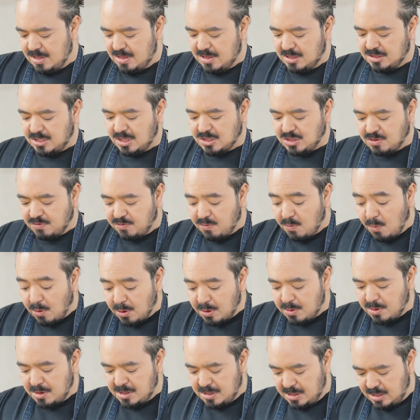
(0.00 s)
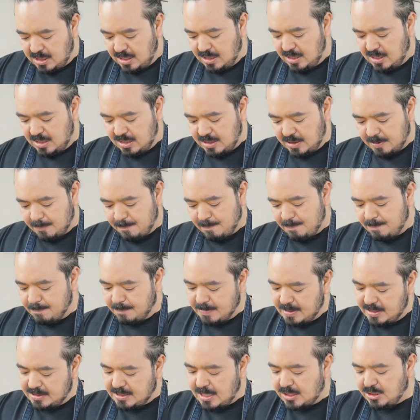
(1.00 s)
The touch of water in here
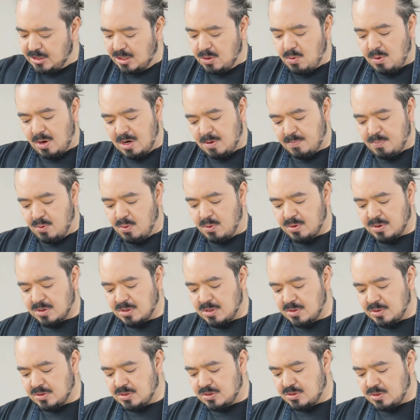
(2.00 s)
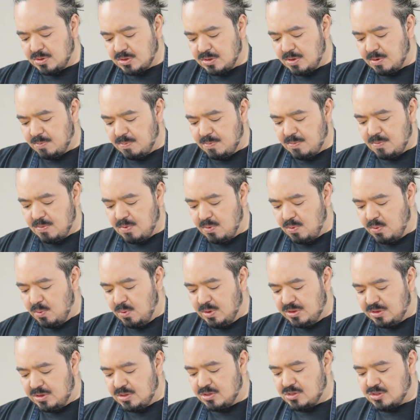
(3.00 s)
is actually quite important because
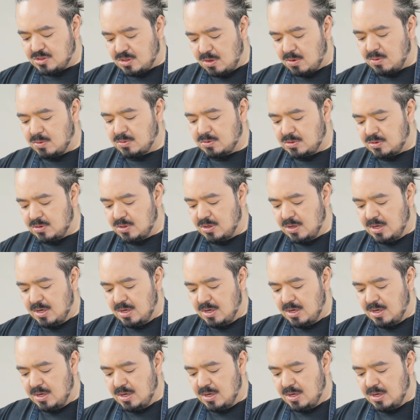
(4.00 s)
with the salt,